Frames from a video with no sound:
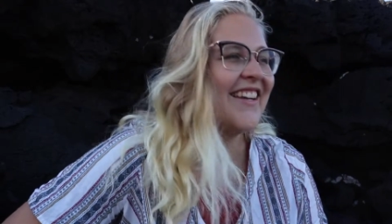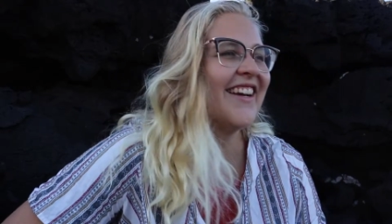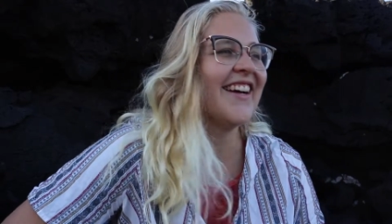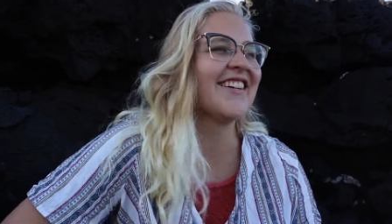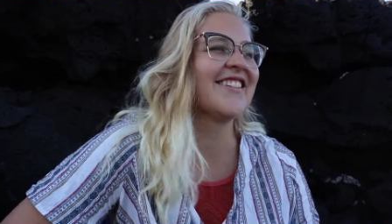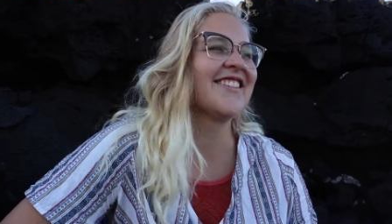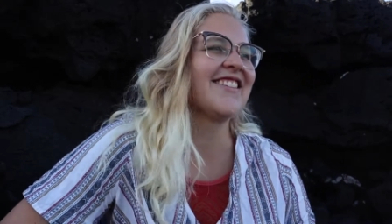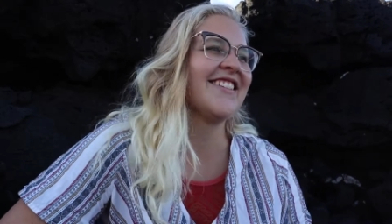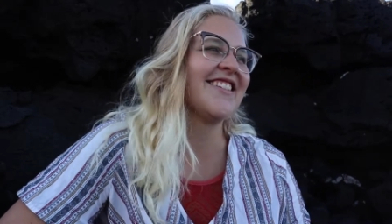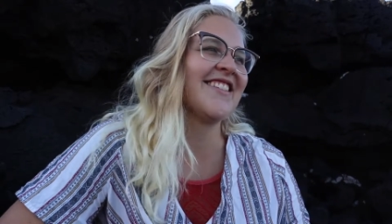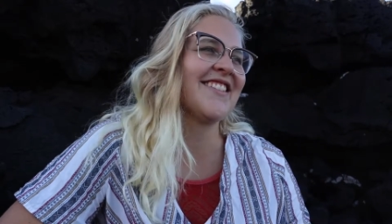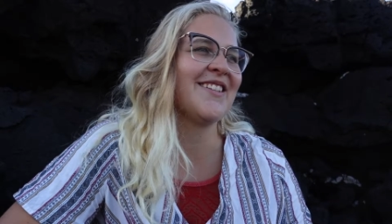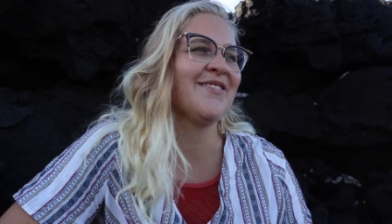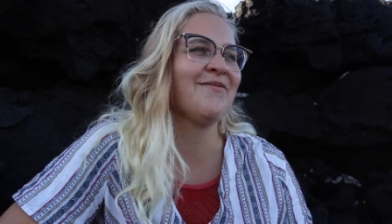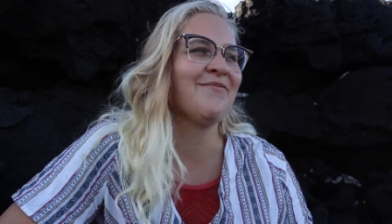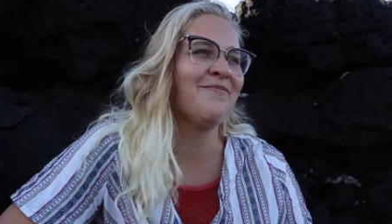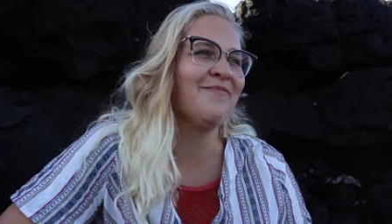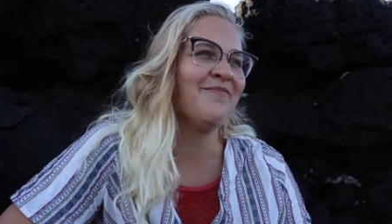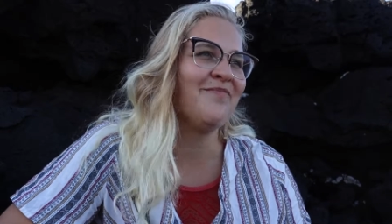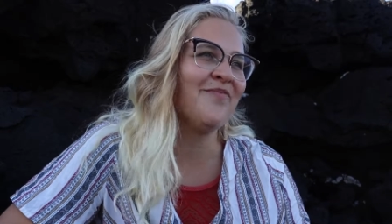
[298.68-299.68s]
He actually
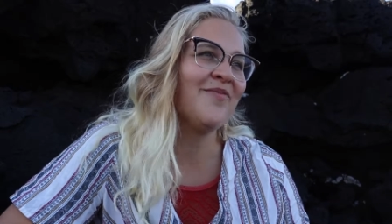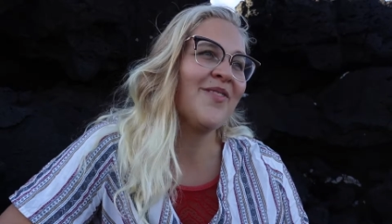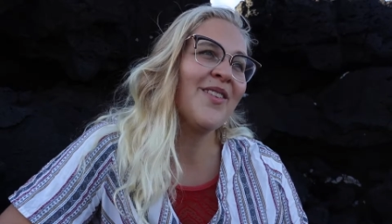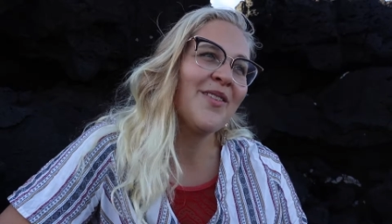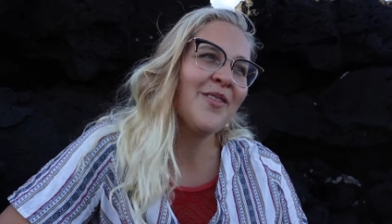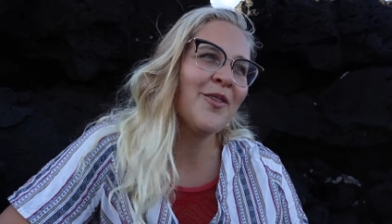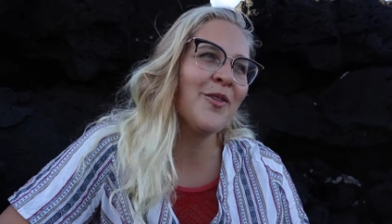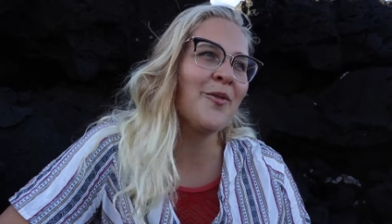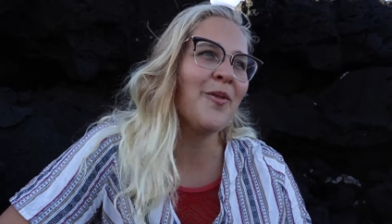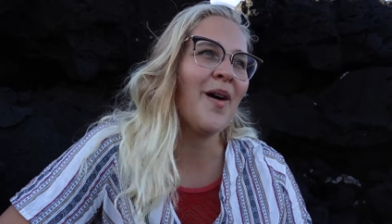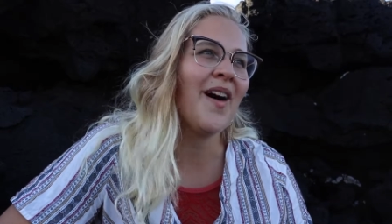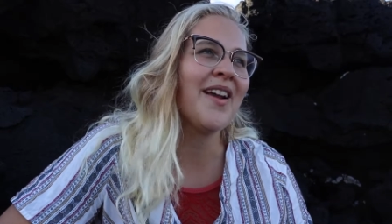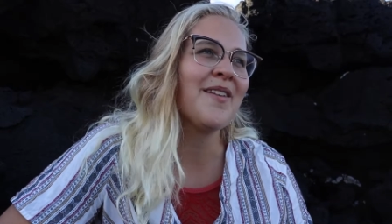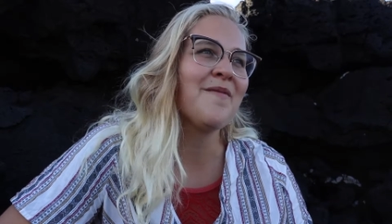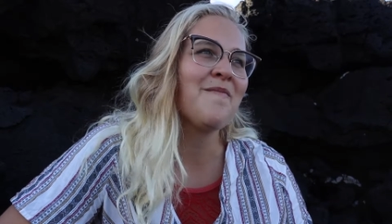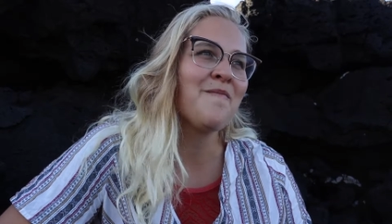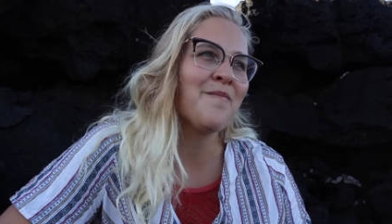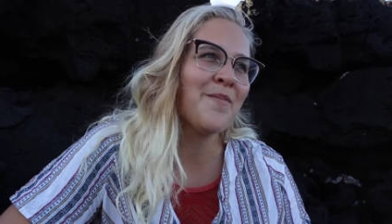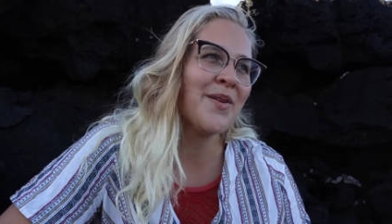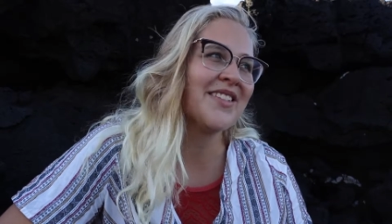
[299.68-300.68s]
seemed quite
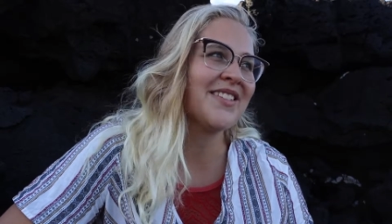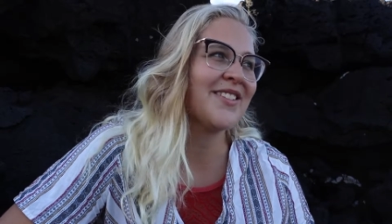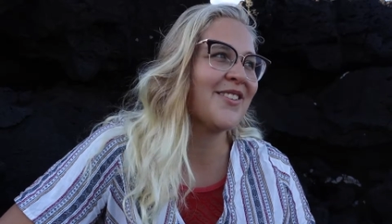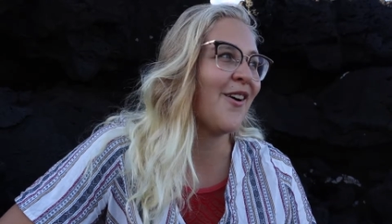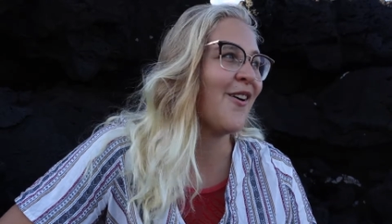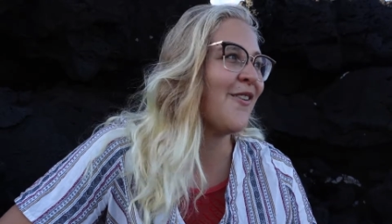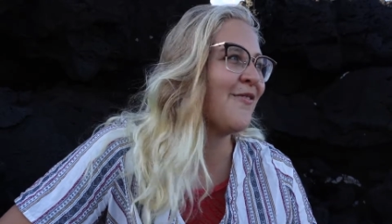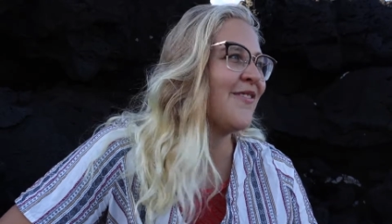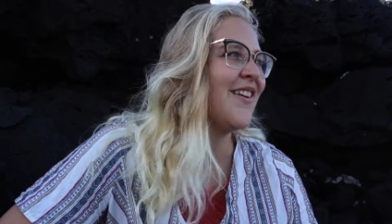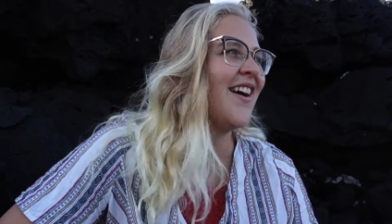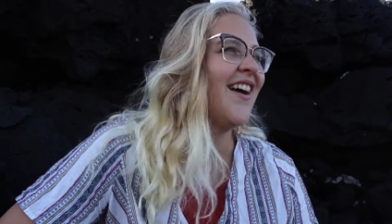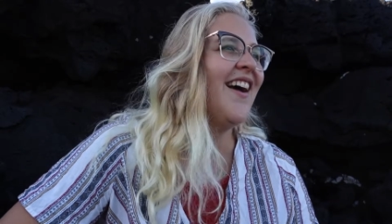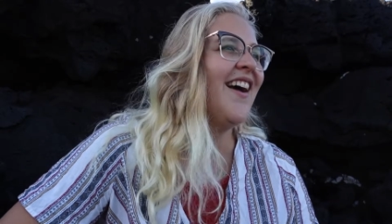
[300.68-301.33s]
pissed off.